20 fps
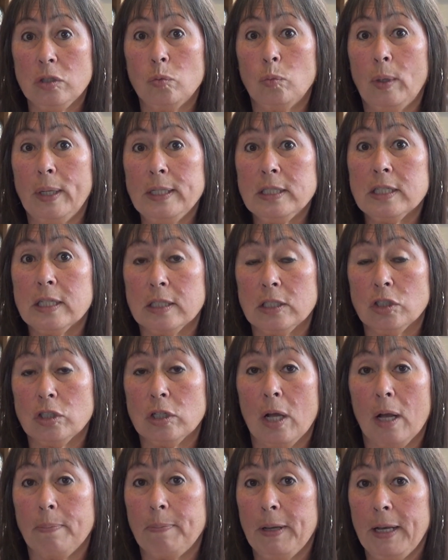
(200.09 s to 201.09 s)
went to the
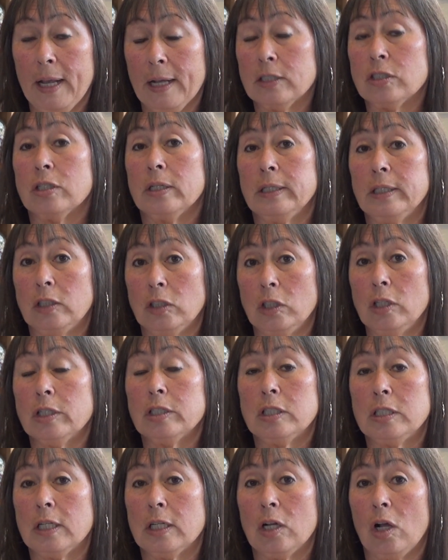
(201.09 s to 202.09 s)
shop and actually
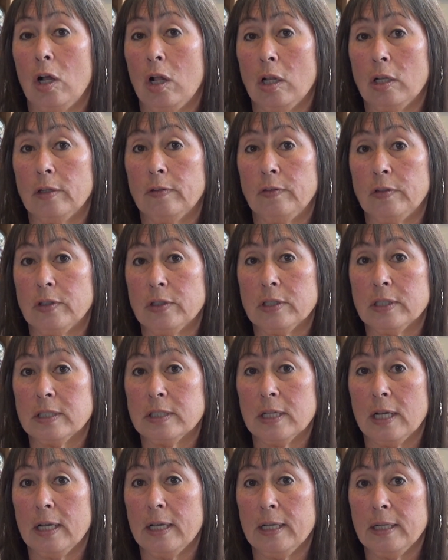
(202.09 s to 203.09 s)
looked at all of her
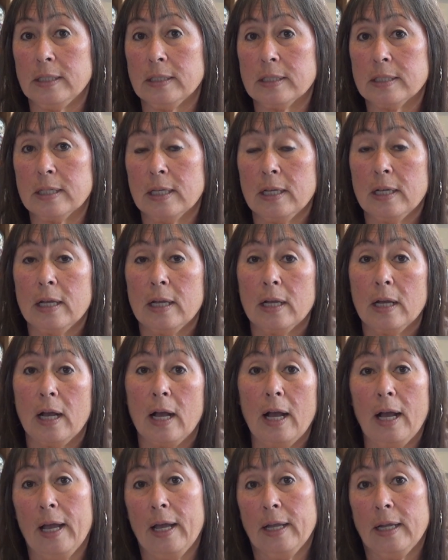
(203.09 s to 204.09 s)
designs,
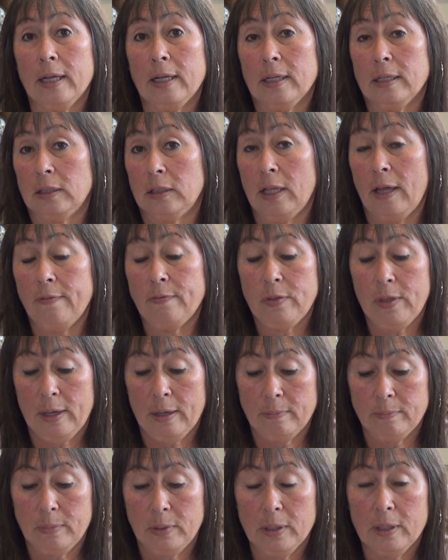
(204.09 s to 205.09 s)
I love
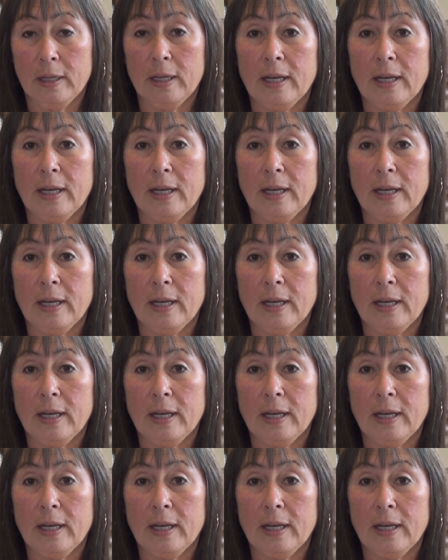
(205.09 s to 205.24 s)
them.